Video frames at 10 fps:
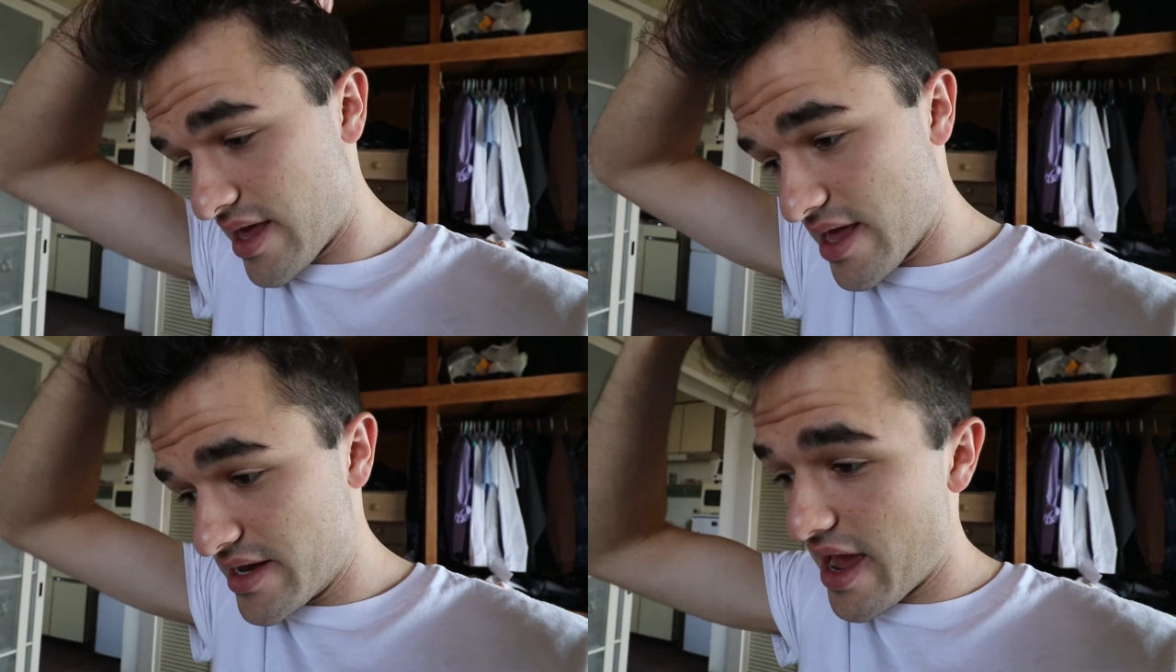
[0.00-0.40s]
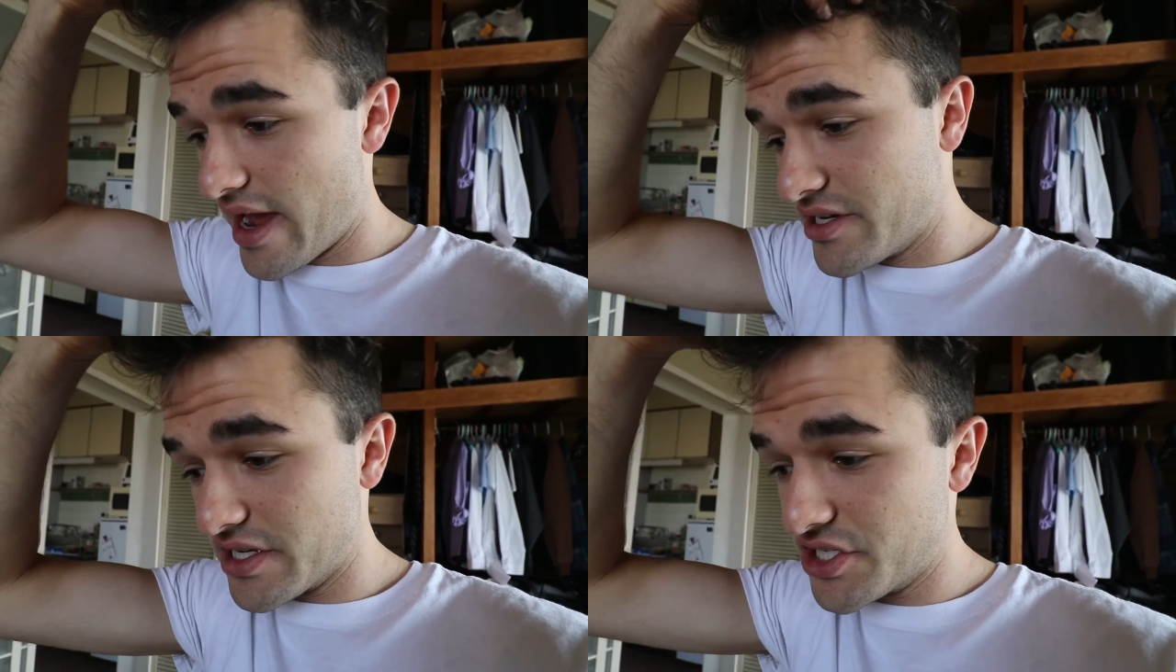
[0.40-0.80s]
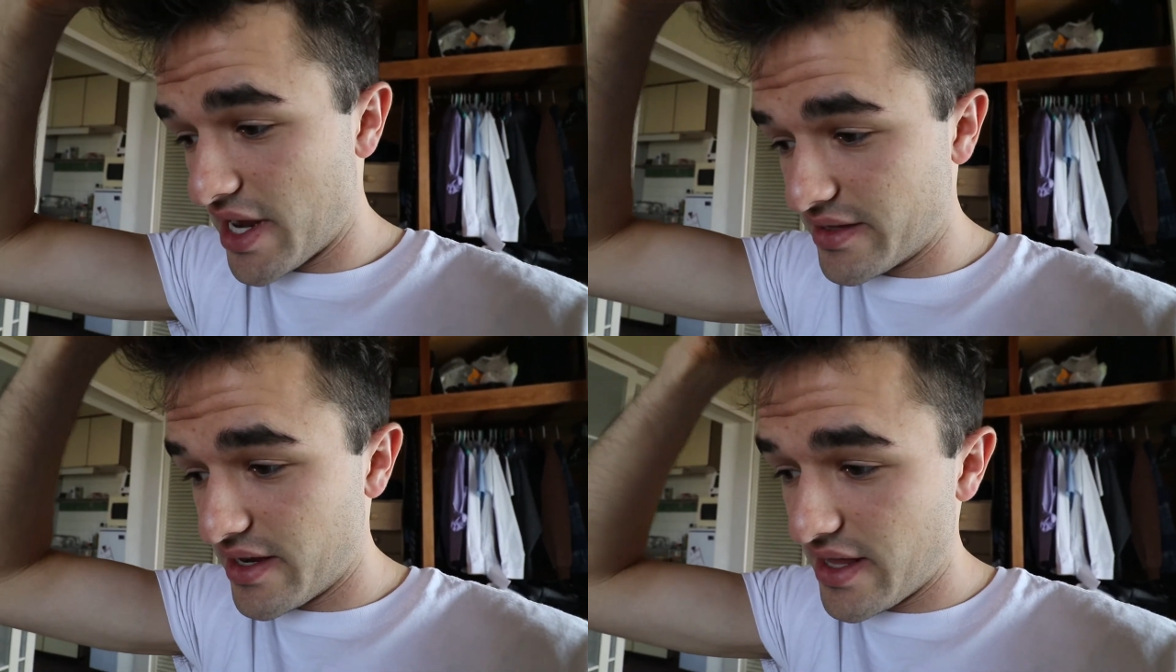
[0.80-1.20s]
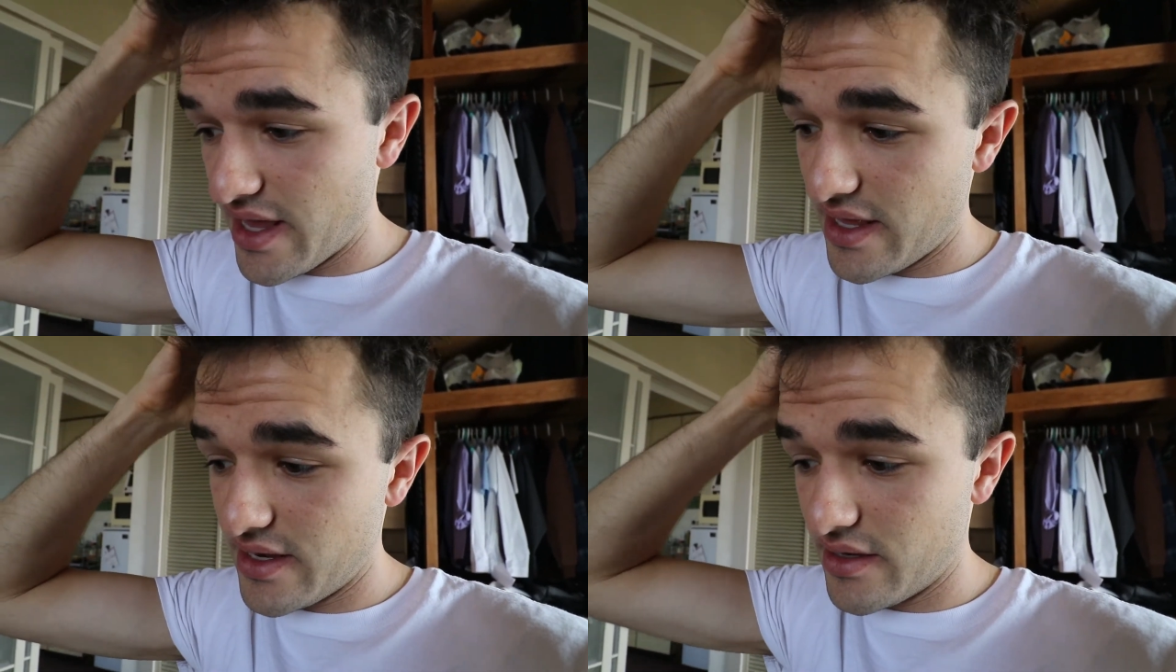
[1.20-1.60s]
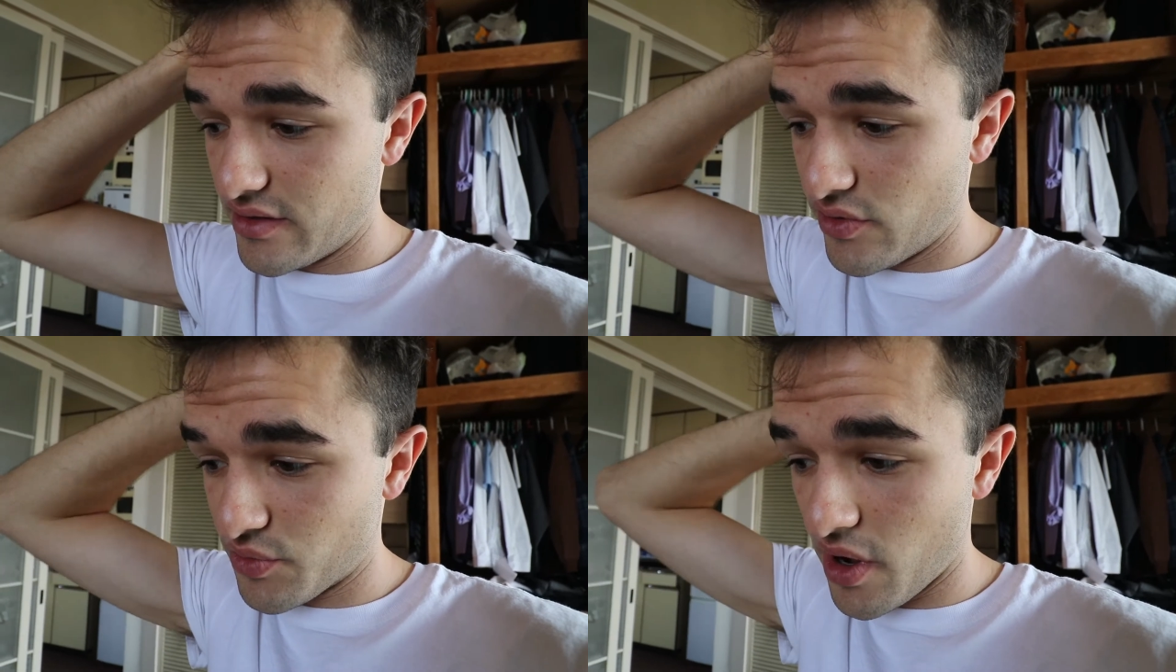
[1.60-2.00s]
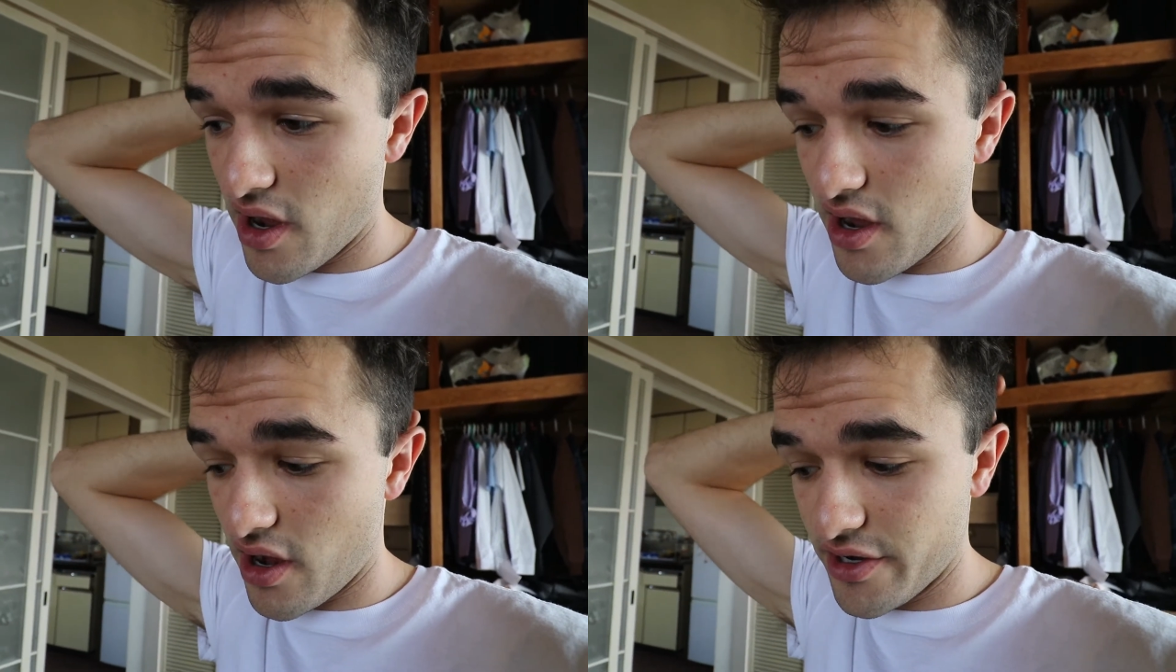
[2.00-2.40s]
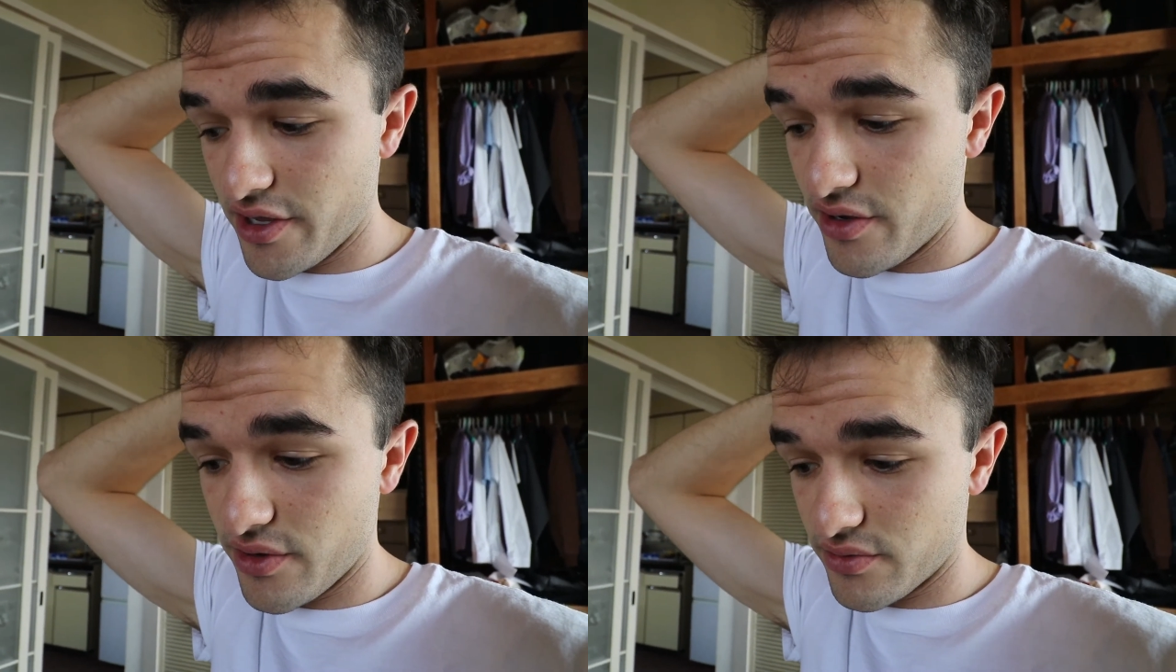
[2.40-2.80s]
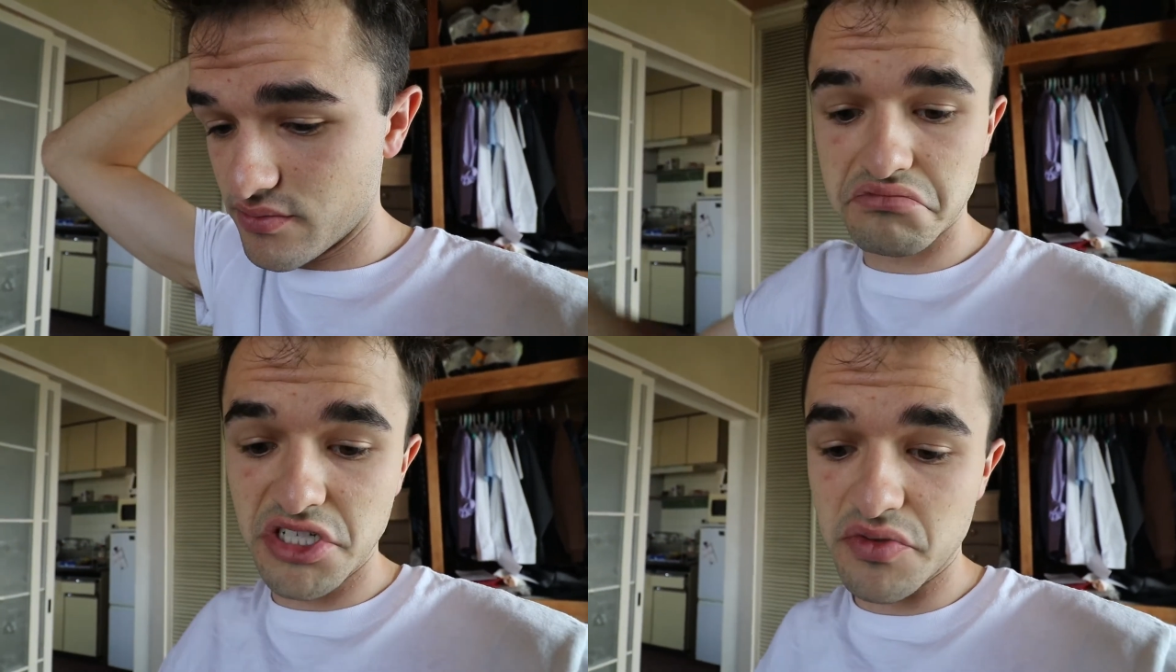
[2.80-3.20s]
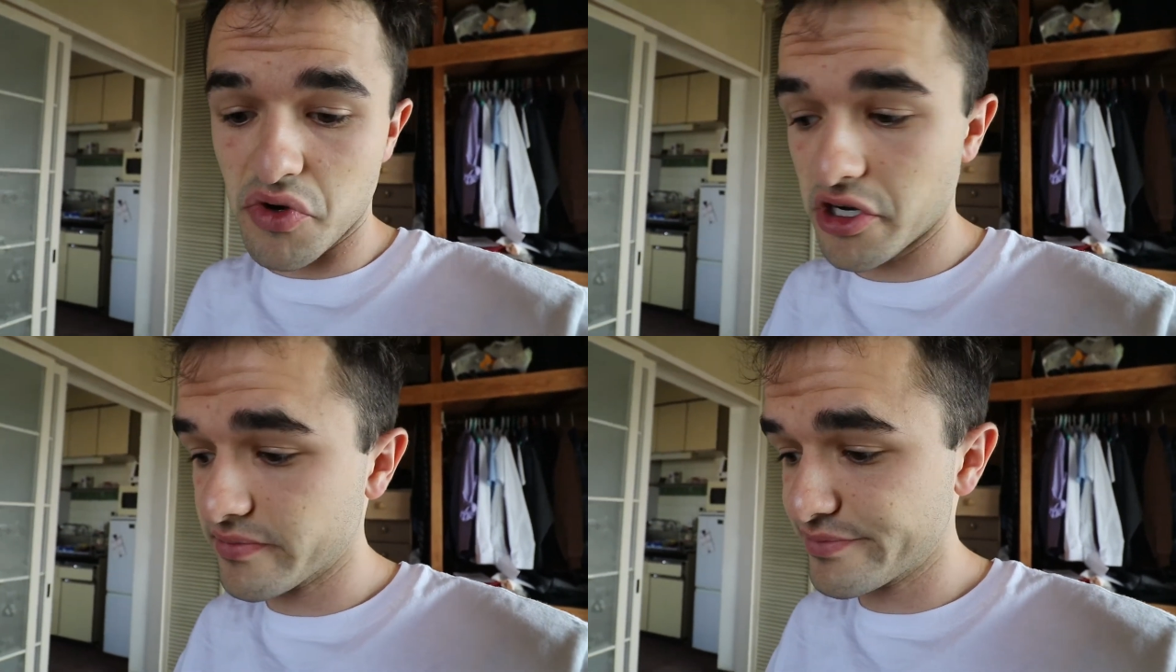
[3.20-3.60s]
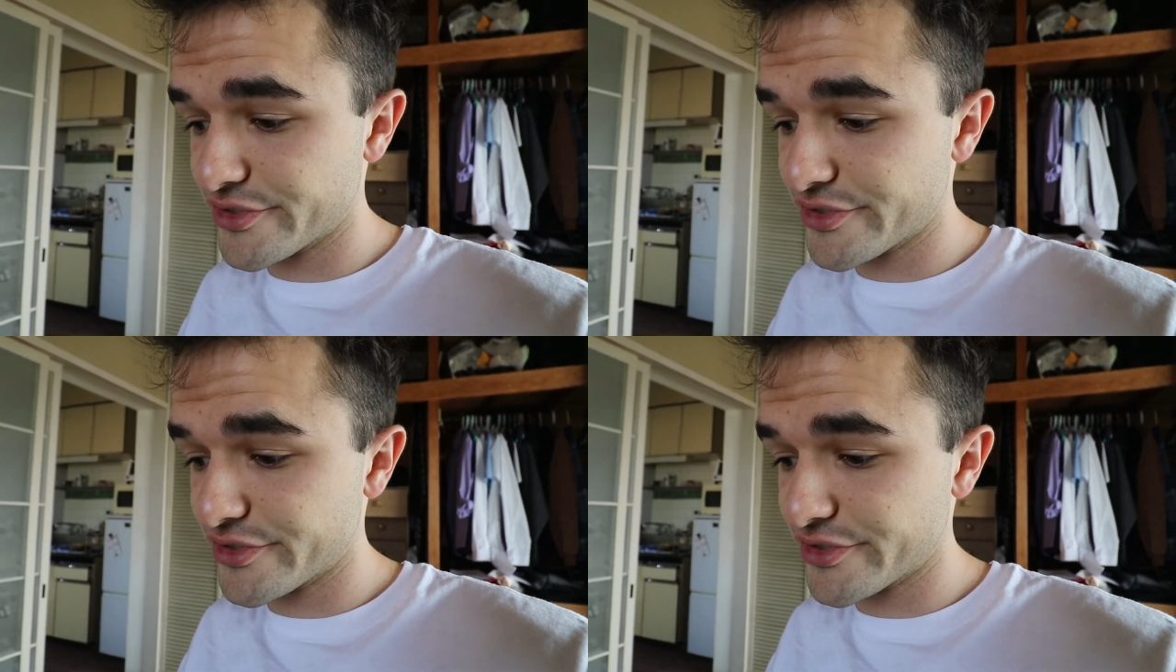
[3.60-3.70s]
and yeah, I just checked it again. The raw audio doesn't work.